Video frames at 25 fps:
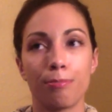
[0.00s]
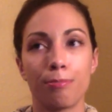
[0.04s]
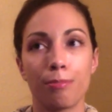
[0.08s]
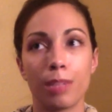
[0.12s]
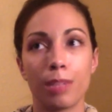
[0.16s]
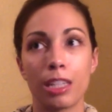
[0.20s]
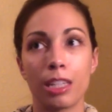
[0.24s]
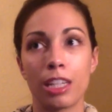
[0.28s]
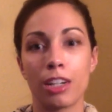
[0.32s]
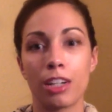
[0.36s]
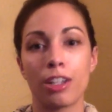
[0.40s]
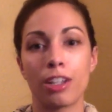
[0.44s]

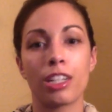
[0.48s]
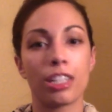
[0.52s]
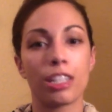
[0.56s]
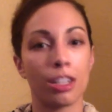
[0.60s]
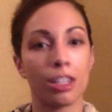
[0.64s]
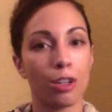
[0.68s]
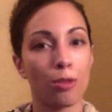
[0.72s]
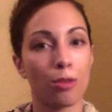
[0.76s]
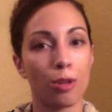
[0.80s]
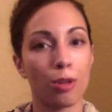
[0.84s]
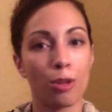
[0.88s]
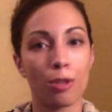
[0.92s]
There is a
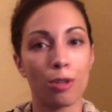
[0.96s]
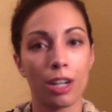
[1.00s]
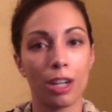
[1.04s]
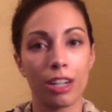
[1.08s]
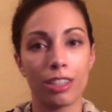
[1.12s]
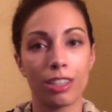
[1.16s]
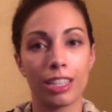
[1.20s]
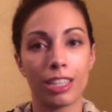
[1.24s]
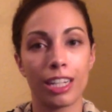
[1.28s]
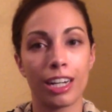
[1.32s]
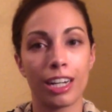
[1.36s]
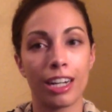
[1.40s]
quote
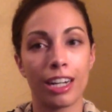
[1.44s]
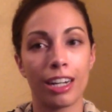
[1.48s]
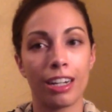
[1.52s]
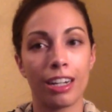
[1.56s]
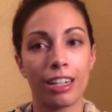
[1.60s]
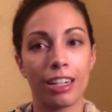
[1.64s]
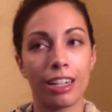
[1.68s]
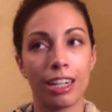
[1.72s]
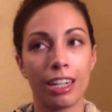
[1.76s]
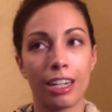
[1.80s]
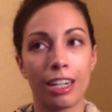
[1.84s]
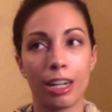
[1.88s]
out there,
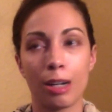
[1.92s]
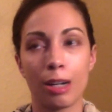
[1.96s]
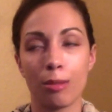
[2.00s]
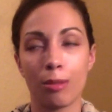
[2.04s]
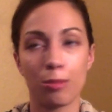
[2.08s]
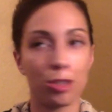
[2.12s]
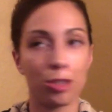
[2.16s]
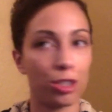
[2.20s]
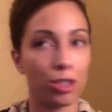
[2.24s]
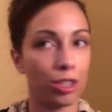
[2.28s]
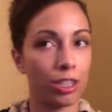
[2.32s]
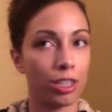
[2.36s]
and I'm
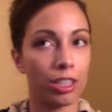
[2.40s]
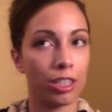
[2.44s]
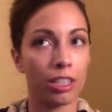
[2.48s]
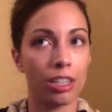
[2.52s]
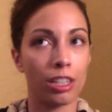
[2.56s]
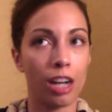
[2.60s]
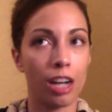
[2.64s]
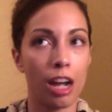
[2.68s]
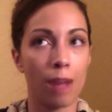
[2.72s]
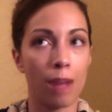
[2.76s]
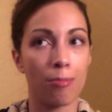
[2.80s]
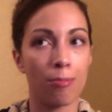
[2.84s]
sure
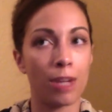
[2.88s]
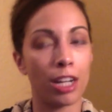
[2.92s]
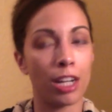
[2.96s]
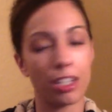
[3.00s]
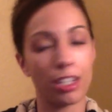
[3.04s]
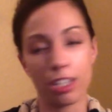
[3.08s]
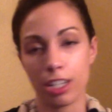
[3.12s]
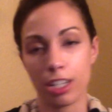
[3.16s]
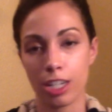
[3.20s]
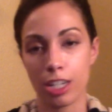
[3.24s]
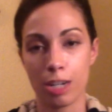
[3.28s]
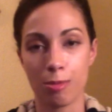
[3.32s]
I'm not
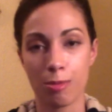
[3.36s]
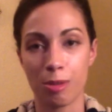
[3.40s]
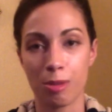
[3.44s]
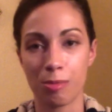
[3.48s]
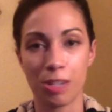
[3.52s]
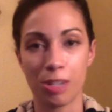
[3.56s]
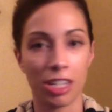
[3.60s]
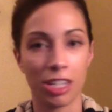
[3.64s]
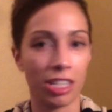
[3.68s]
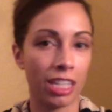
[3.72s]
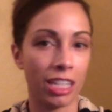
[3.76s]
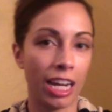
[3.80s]
saying it may be
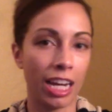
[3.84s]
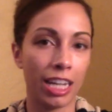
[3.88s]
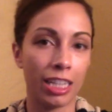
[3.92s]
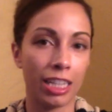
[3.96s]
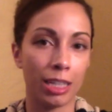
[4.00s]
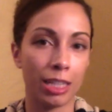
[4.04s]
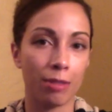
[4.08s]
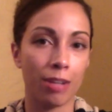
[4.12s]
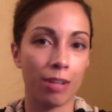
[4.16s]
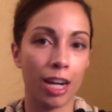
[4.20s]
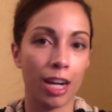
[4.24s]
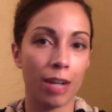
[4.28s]

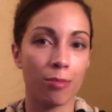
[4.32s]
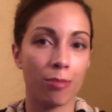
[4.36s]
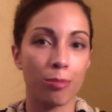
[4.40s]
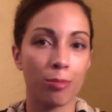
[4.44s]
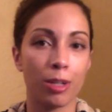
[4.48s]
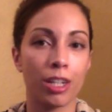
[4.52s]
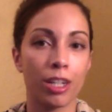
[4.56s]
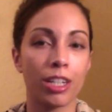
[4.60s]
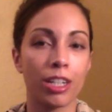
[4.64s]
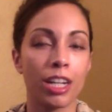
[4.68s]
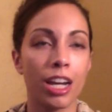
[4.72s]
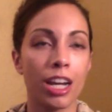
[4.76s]
exactly right,
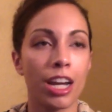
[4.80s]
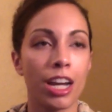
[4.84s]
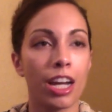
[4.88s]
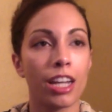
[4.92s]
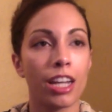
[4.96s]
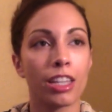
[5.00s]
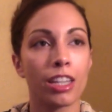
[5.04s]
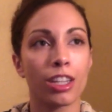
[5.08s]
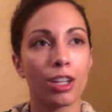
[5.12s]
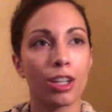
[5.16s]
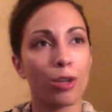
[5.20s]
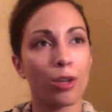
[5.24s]
but
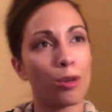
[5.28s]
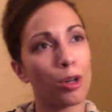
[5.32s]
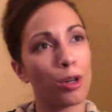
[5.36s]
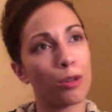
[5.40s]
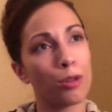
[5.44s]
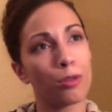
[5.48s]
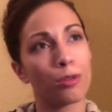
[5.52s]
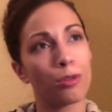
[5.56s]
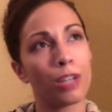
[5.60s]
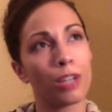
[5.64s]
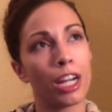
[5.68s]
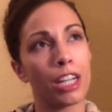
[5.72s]
the
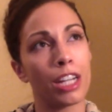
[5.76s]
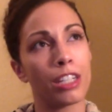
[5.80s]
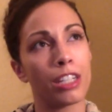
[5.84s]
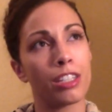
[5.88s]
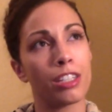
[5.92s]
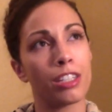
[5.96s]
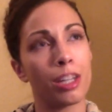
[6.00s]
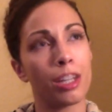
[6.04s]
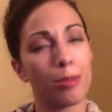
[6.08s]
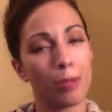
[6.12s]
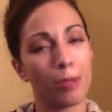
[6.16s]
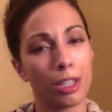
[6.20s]
quote has
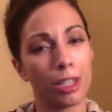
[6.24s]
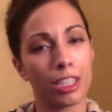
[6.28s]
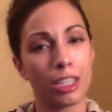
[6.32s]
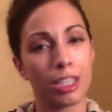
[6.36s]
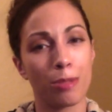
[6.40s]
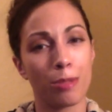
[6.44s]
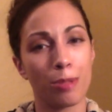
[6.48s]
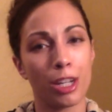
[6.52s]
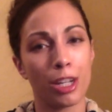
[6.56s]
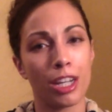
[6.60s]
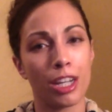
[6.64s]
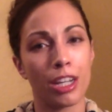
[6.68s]
typically
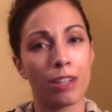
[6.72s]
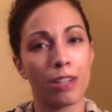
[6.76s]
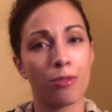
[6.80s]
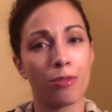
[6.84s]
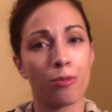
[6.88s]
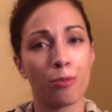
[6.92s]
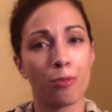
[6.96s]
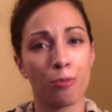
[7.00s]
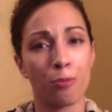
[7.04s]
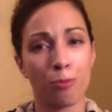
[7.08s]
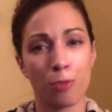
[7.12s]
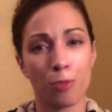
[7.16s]

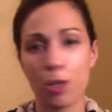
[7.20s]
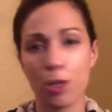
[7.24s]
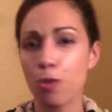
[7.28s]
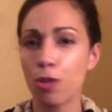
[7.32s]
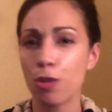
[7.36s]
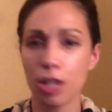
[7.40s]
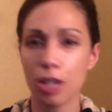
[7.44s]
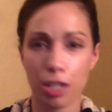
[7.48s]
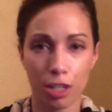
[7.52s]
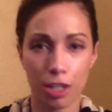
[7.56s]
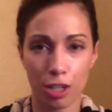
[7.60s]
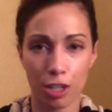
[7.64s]
been, you
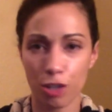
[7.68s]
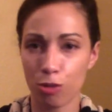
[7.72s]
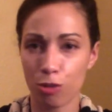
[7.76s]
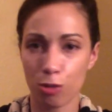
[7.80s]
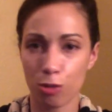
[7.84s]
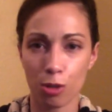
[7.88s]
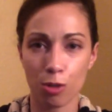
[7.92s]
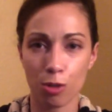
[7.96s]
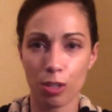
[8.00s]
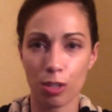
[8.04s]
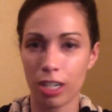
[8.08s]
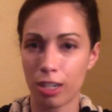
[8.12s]
can
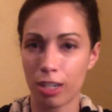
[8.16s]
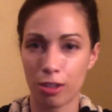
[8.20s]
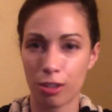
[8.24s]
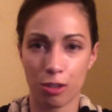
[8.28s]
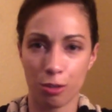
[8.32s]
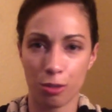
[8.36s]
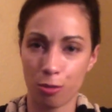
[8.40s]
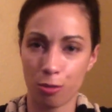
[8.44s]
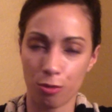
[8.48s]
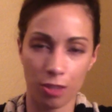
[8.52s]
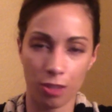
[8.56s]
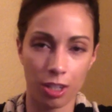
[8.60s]
control how
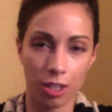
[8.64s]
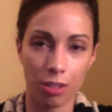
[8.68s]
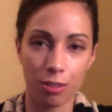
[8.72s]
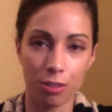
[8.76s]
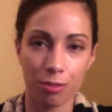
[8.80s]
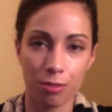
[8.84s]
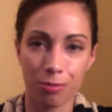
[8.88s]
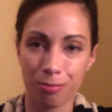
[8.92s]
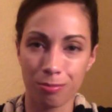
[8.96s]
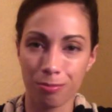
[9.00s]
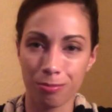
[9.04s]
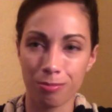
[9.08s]
you feel.
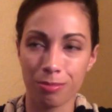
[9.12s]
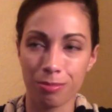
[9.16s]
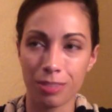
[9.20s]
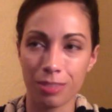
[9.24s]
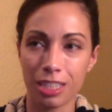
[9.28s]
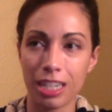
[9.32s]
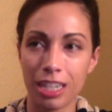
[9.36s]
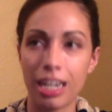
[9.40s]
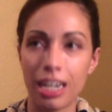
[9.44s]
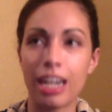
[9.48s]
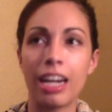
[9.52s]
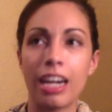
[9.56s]

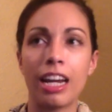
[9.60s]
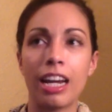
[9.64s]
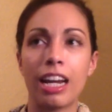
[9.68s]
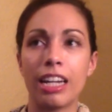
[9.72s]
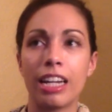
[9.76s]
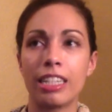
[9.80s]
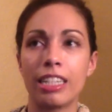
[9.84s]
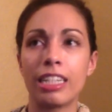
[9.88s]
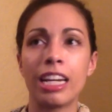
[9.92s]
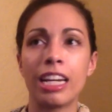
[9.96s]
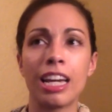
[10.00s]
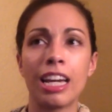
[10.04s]

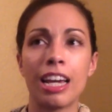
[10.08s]
And